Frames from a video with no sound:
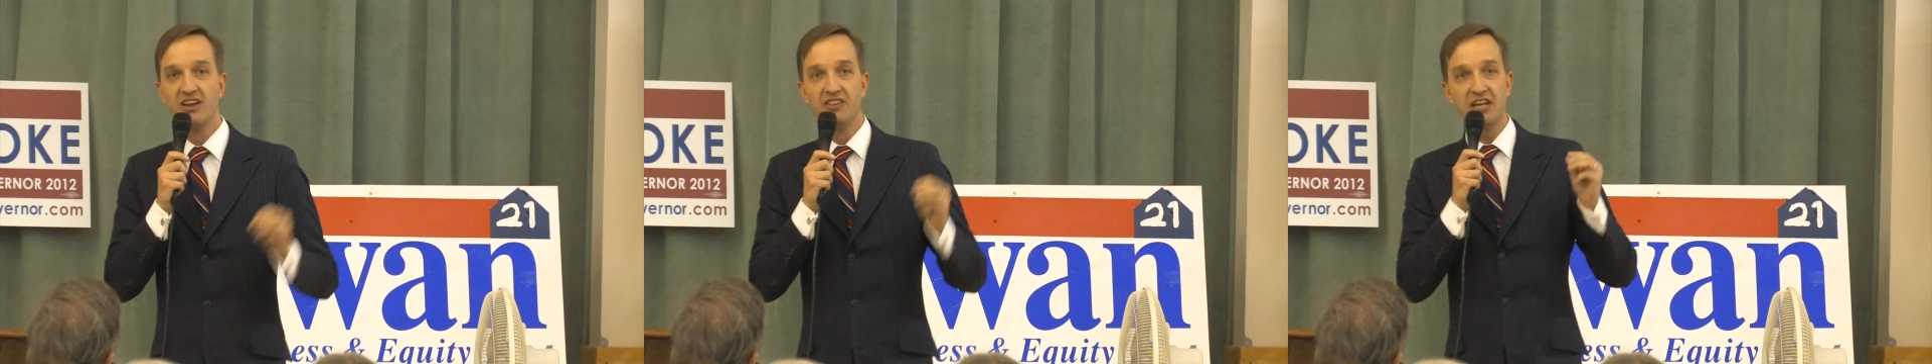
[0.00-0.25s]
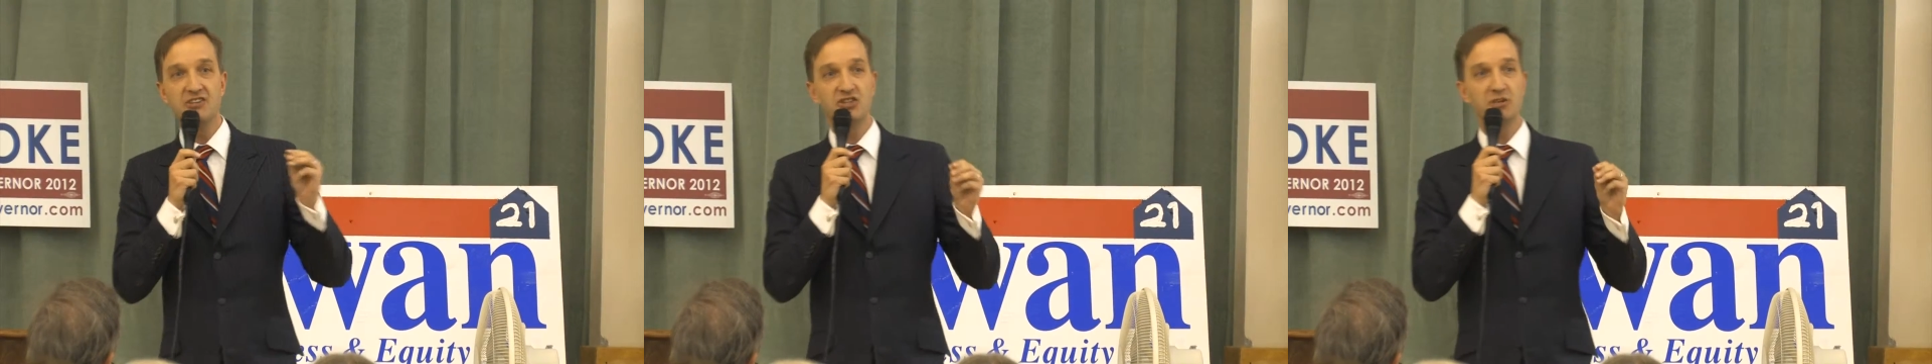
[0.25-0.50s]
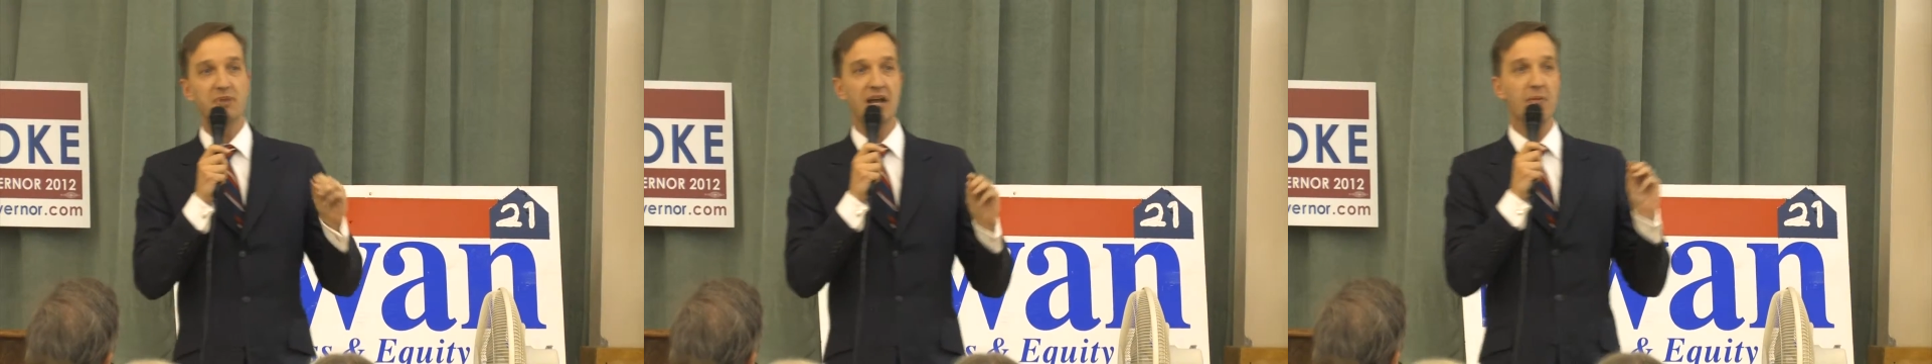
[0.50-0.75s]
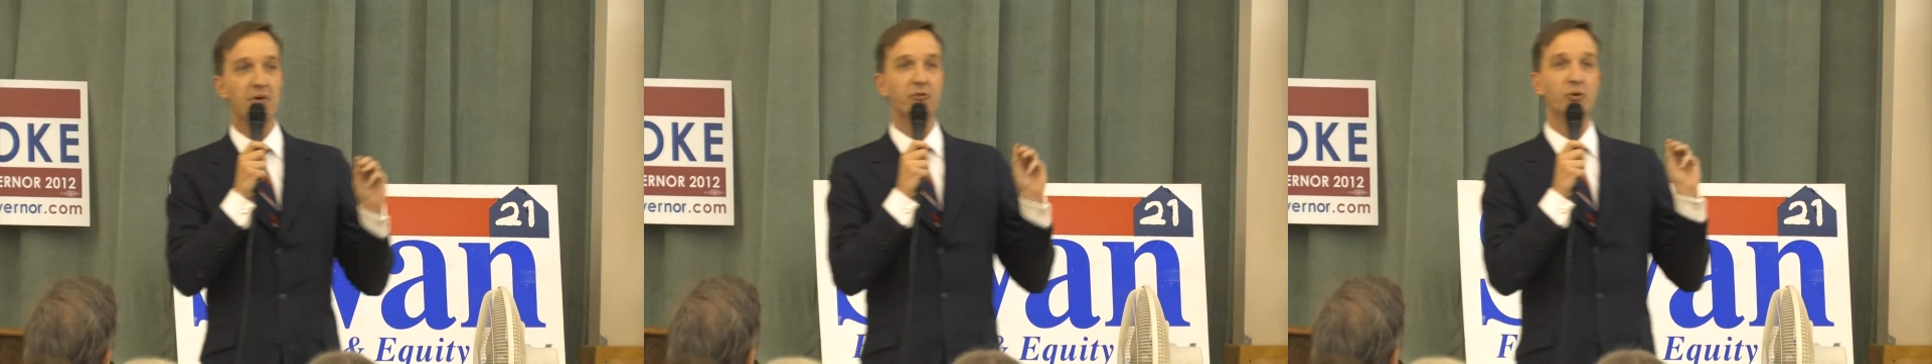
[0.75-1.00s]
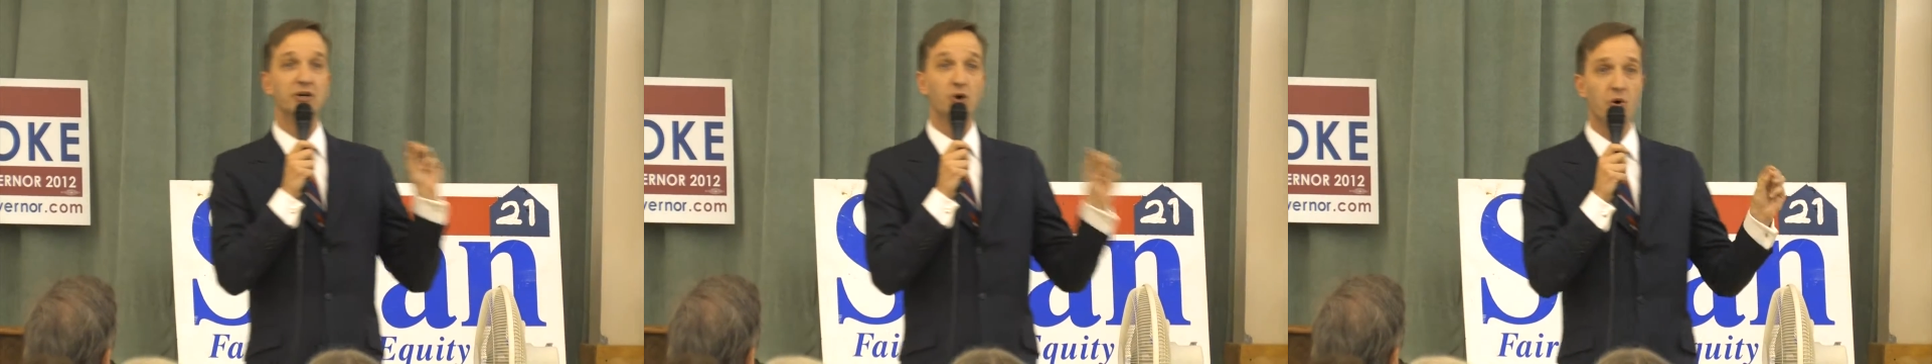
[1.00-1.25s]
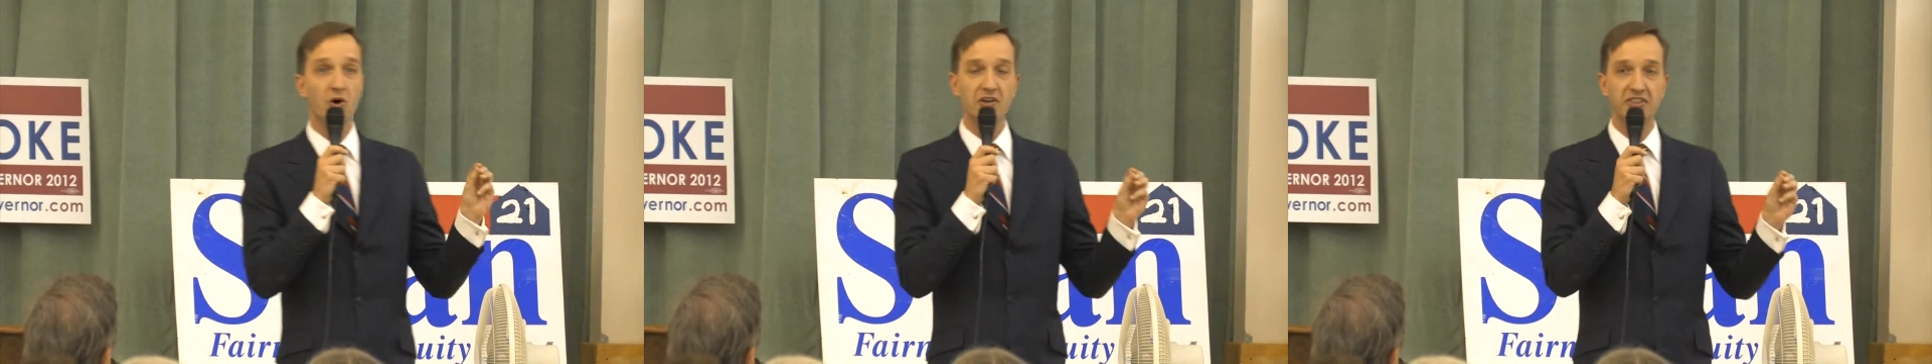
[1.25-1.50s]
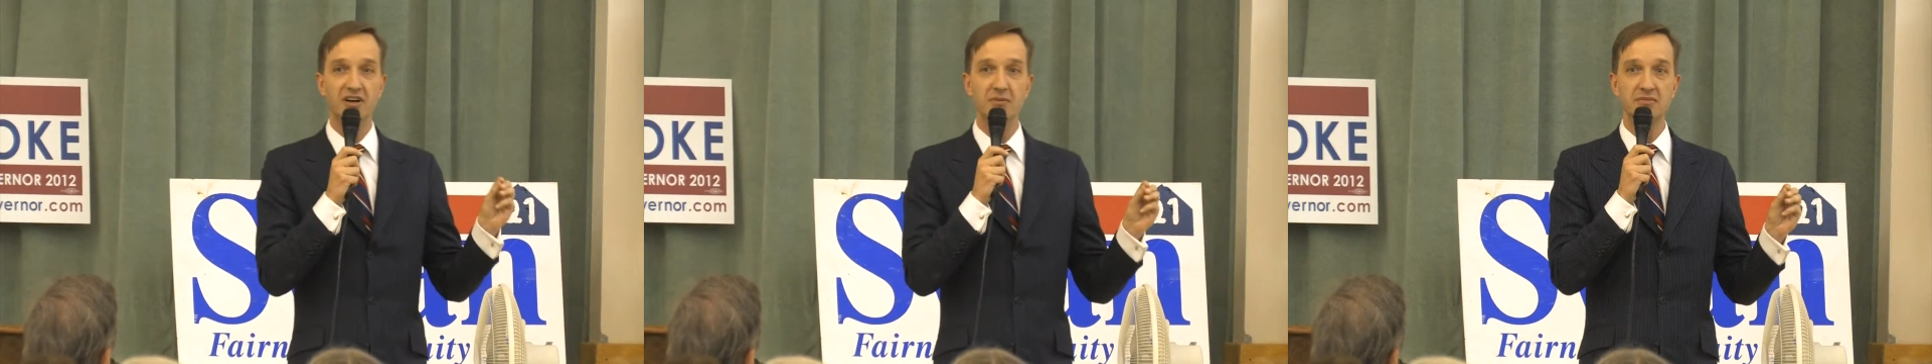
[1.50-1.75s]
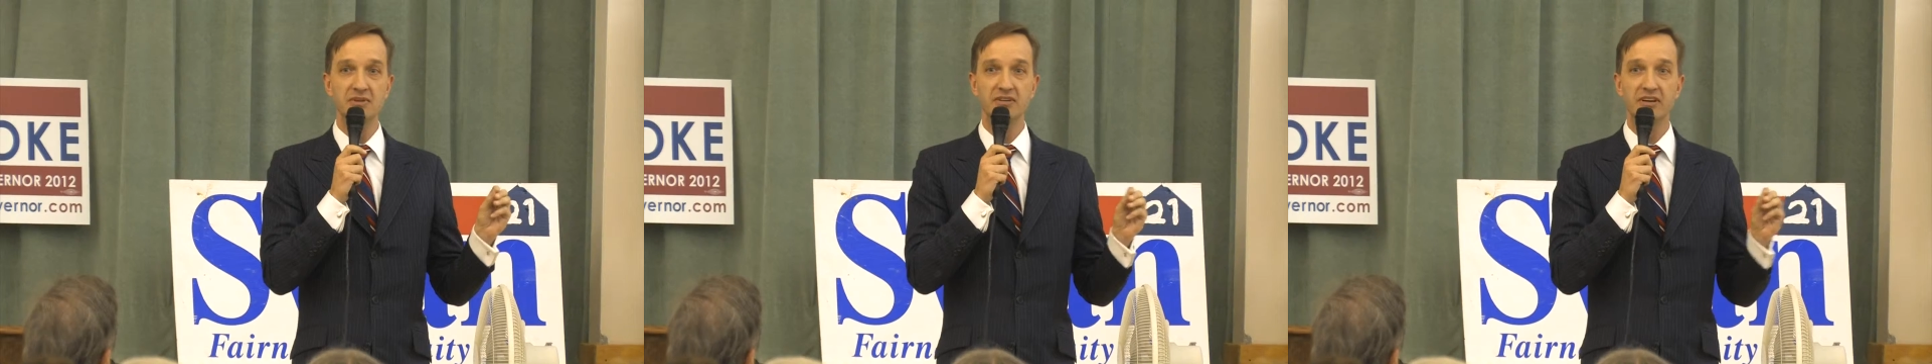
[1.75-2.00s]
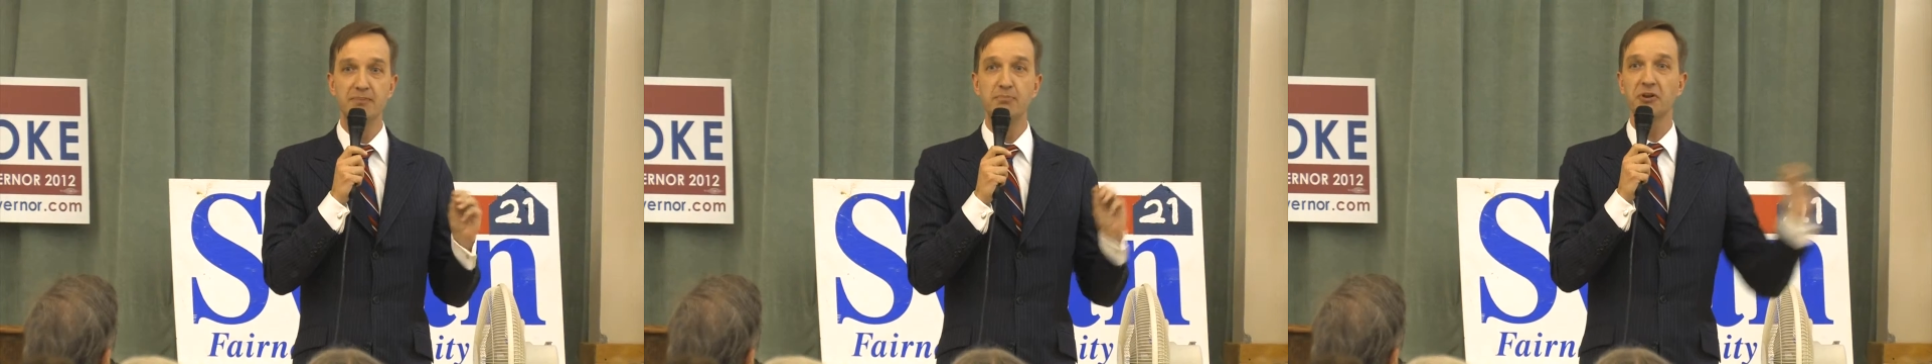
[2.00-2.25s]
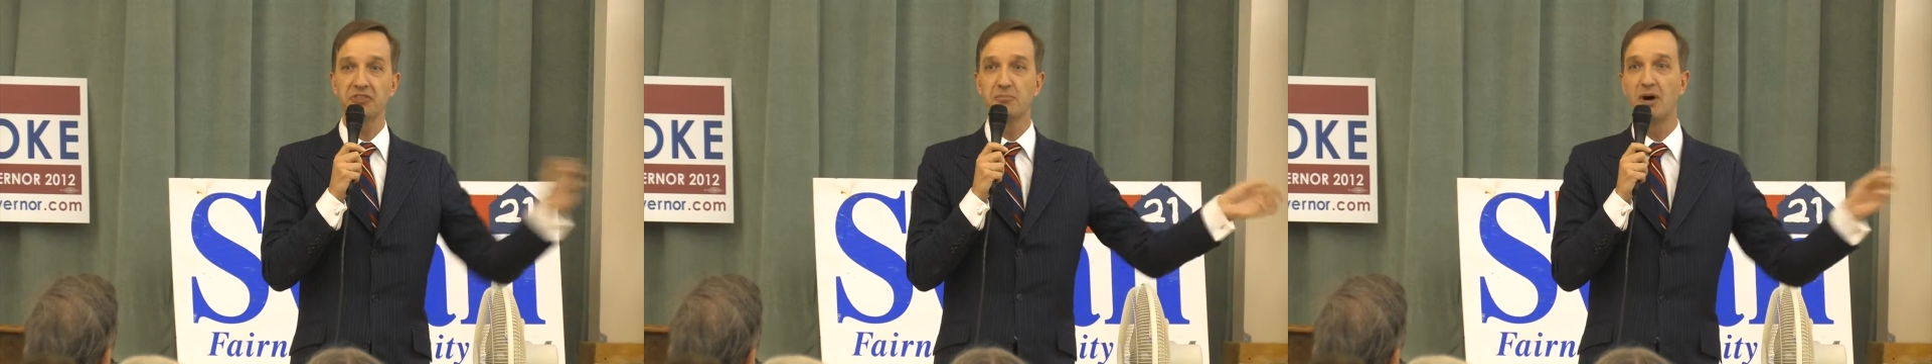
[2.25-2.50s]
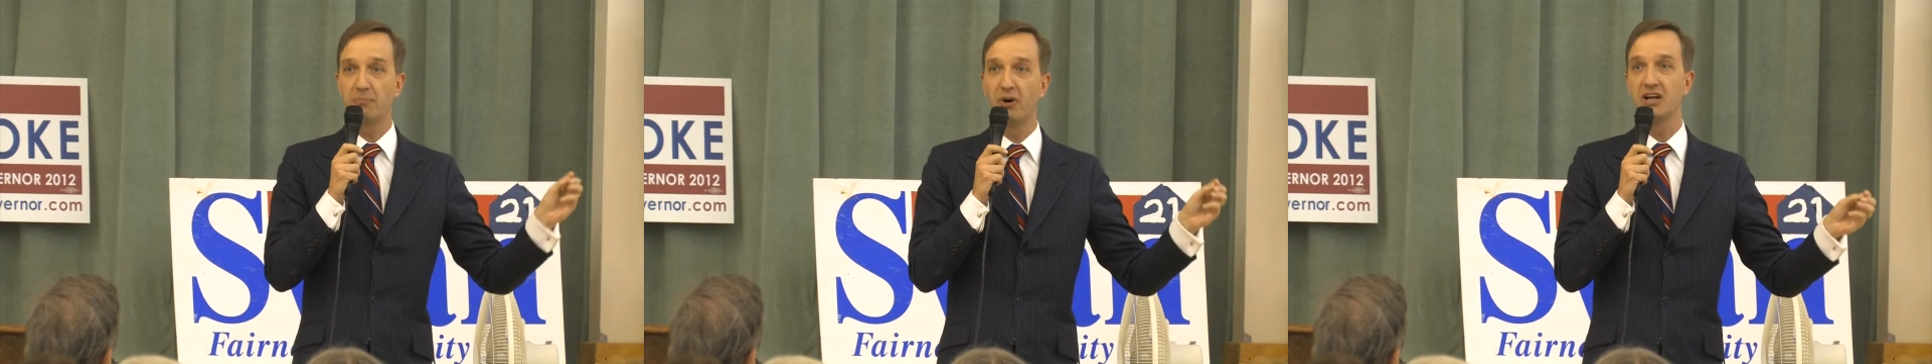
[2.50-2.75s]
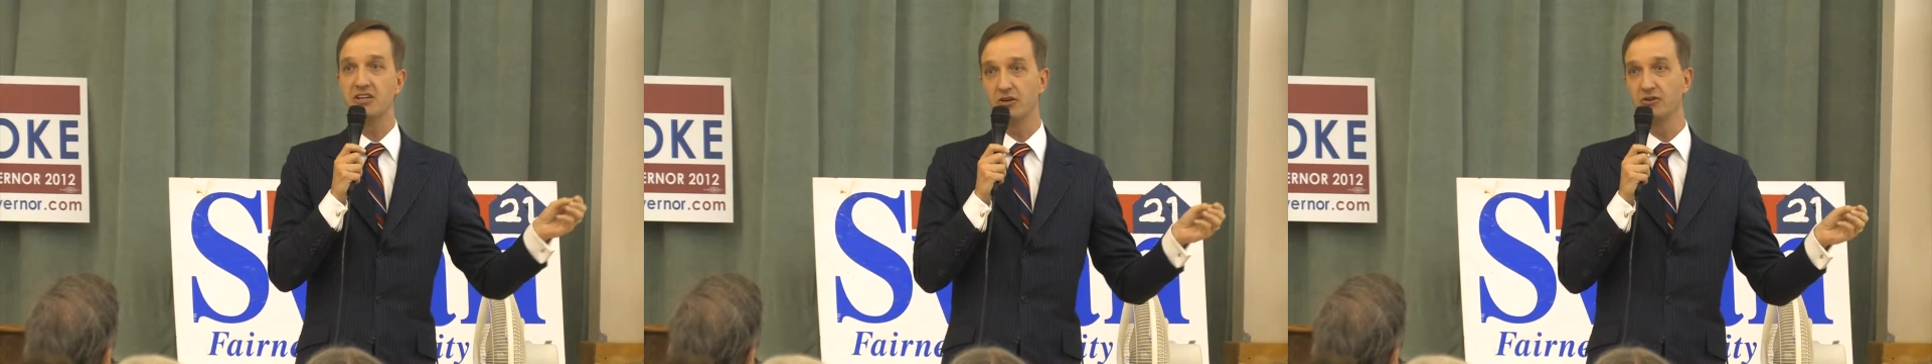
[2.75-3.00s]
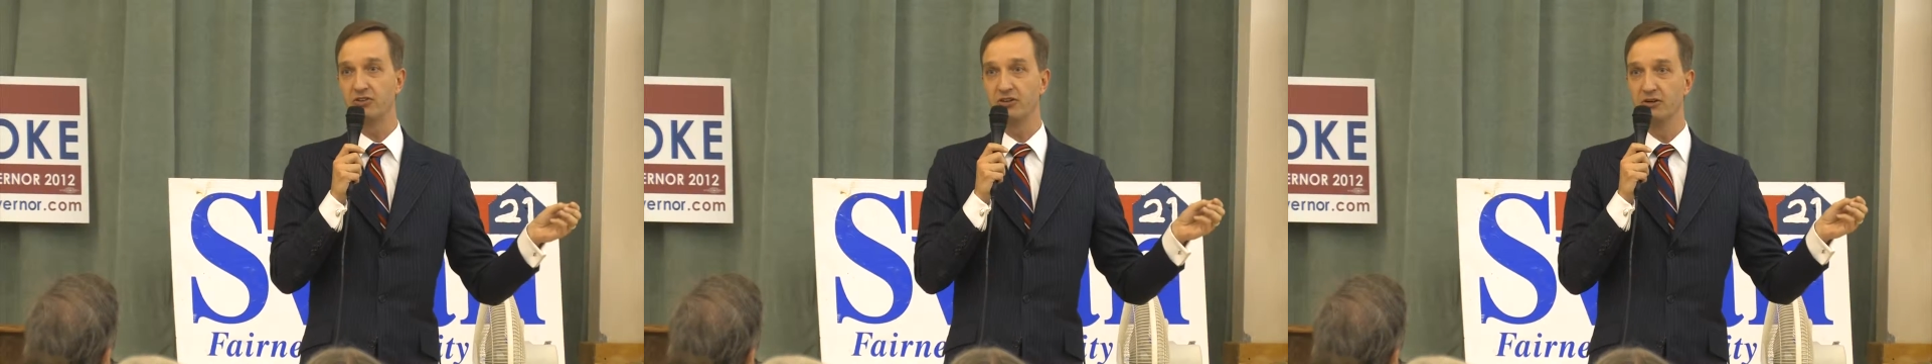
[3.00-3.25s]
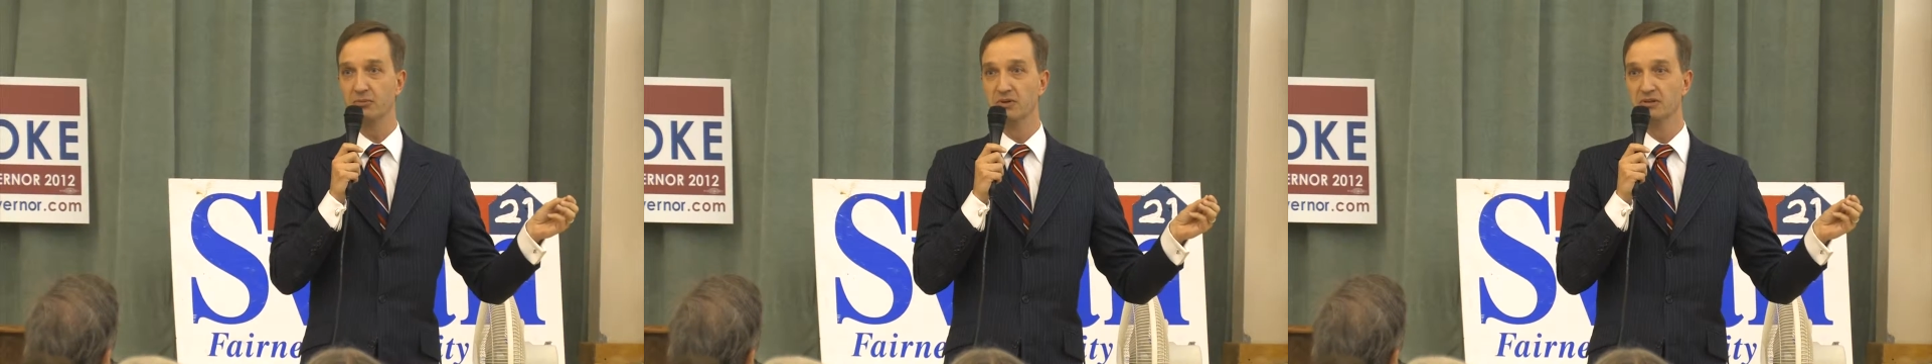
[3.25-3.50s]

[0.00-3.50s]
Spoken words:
they should be able to record them and put them up on YouTube.